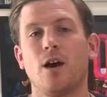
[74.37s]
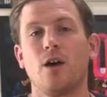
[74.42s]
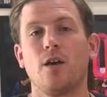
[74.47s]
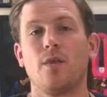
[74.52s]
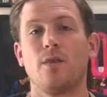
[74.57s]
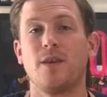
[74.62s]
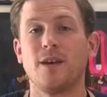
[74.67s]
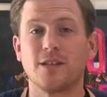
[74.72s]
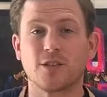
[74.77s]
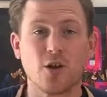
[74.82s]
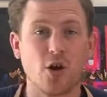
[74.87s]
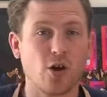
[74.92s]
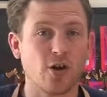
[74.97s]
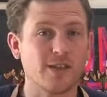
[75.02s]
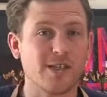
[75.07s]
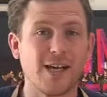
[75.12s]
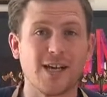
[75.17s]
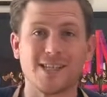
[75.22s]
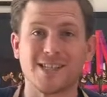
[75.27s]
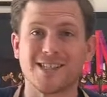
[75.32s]
These
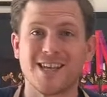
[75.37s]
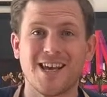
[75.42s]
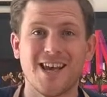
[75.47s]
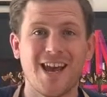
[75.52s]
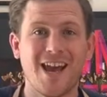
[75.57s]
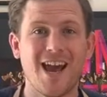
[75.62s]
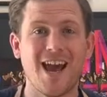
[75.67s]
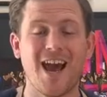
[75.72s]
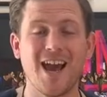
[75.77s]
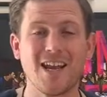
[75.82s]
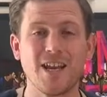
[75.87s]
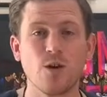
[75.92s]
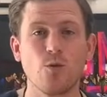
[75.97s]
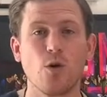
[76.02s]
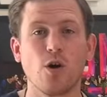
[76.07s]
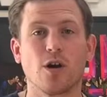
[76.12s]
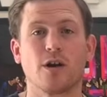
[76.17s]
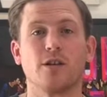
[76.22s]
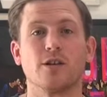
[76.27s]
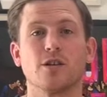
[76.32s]
cocktails
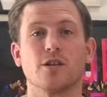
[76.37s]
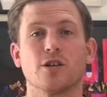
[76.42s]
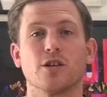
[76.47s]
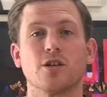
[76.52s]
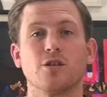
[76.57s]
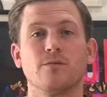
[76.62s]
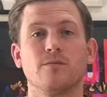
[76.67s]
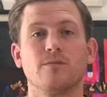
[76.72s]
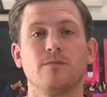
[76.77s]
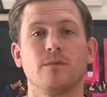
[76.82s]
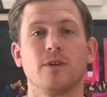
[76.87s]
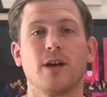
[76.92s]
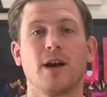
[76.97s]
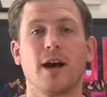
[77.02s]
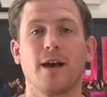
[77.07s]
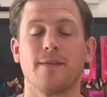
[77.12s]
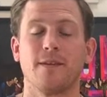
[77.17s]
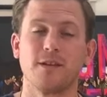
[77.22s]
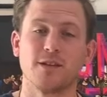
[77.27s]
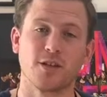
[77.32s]
anyone can do,
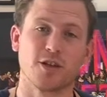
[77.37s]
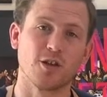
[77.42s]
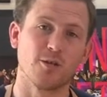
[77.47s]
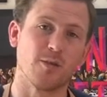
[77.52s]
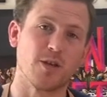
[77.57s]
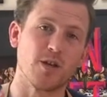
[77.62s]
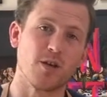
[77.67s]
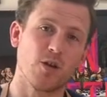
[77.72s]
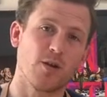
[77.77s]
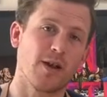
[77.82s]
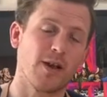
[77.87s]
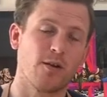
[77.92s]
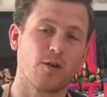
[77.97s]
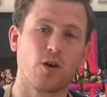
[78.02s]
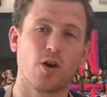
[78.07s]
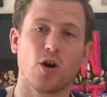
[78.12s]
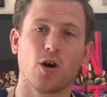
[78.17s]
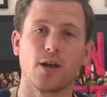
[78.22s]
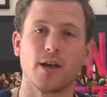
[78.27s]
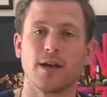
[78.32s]
and these are going to be
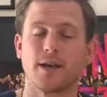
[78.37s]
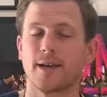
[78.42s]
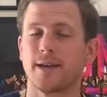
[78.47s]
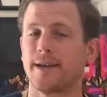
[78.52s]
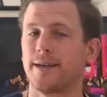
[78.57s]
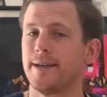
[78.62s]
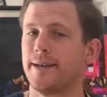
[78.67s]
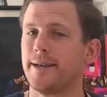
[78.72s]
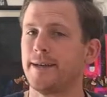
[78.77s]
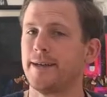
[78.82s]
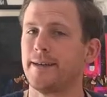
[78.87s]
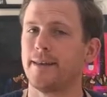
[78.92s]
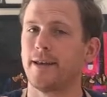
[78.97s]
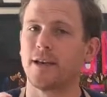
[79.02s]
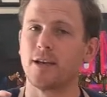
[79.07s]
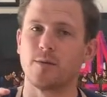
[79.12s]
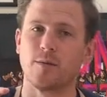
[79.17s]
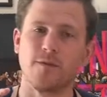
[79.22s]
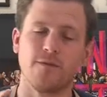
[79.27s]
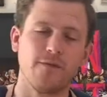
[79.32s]
non-alcoholic, they're
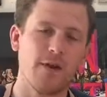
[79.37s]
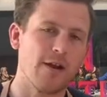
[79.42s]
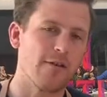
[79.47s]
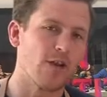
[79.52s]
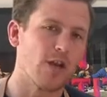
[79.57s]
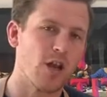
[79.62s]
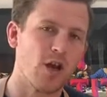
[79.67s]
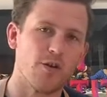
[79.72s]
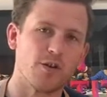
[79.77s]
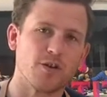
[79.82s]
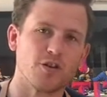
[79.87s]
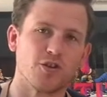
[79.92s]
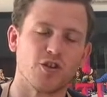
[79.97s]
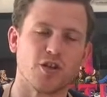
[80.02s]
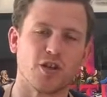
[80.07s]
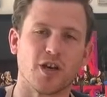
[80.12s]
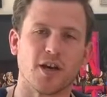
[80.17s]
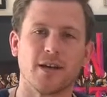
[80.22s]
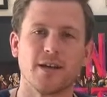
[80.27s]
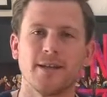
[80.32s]
going to be very low in
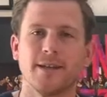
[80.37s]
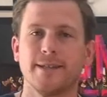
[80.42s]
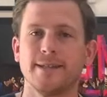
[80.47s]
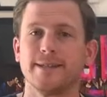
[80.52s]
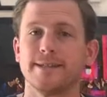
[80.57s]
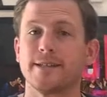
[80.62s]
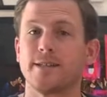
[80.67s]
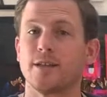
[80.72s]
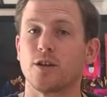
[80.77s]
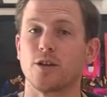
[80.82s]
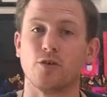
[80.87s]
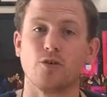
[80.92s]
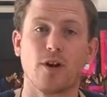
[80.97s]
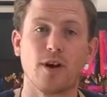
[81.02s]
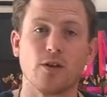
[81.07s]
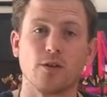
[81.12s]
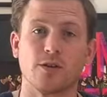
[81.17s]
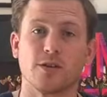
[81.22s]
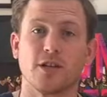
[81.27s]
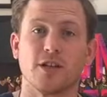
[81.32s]
sugar, so they're a
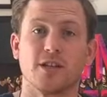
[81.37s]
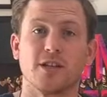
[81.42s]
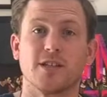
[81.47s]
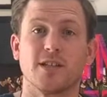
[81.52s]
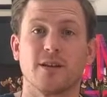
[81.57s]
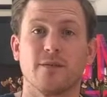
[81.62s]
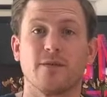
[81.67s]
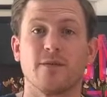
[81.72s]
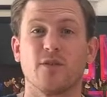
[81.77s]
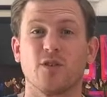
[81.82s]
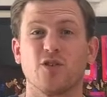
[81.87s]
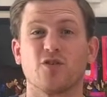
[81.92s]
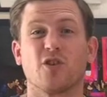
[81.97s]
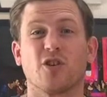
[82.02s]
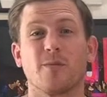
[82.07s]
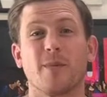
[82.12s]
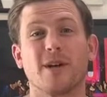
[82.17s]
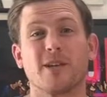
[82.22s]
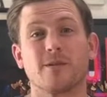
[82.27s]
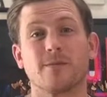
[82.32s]
great alternative if you're trying
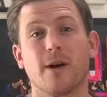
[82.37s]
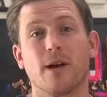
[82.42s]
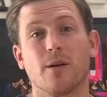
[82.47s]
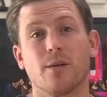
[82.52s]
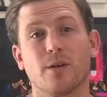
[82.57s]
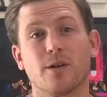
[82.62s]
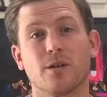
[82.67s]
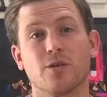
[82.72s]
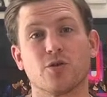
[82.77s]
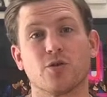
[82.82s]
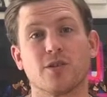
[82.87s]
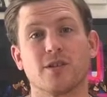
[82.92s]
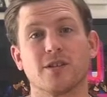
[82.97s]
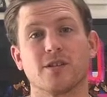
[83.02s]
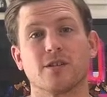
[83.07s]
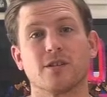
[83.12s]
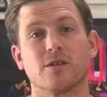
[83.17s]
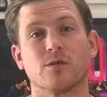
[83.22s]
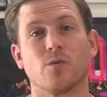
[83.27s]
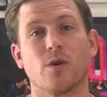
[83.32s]
to make some healthier
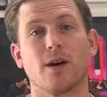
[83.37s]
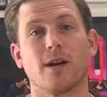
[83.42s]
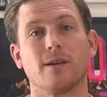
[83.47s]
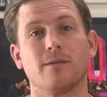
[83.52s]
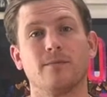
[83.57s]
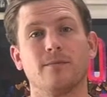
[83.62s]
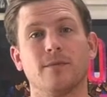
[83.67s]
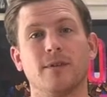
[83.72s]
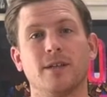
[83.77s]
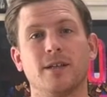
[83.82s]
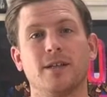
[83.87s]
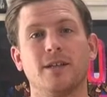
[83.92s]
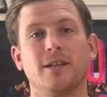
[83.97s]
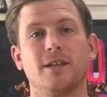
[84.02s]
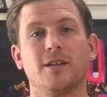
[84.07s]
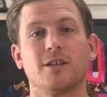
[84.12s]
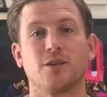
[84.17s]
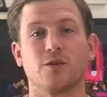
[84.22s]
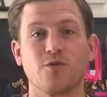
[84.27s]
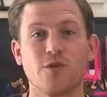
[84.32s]
choices as well.
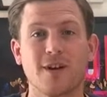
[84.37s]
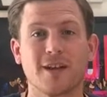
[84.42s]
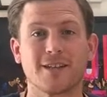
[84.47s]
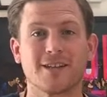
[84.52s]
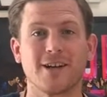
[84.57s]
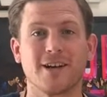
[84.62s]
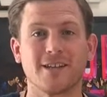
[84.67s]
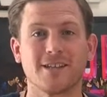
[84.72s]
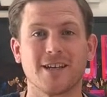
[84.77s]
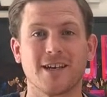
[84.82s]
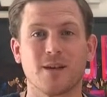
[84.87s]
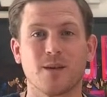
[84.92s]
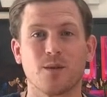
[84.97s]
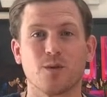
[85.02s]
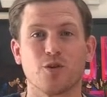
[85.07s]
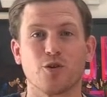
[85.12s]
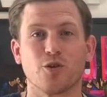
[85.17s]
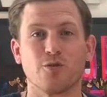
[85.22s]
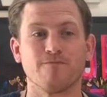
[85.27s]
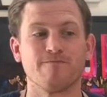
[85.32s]
So really excited to take you
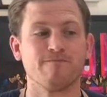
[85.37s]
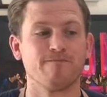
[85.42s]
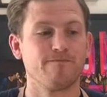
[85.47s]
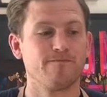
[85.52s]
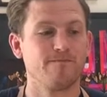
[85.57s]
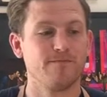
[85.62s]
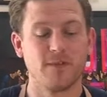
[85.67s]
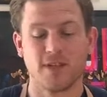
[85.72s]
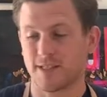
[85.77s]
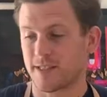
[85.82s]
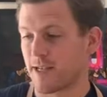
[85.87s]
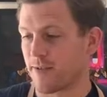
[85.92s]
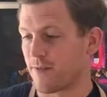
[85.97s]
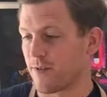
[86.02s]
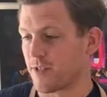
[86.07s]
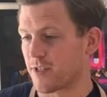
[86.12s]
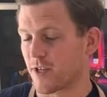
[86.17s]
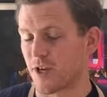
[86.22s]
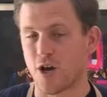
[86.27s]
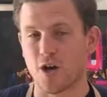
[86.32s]
through them. Let's give
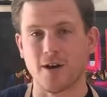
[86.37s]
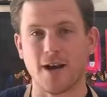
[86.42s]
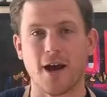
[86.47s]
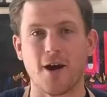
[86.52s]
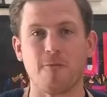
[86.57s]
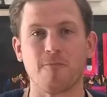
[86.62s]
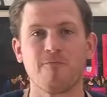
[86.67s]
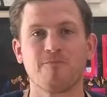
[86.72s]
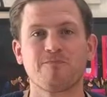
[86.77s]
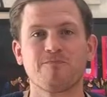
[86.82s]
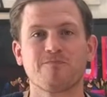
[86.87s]
these a go now.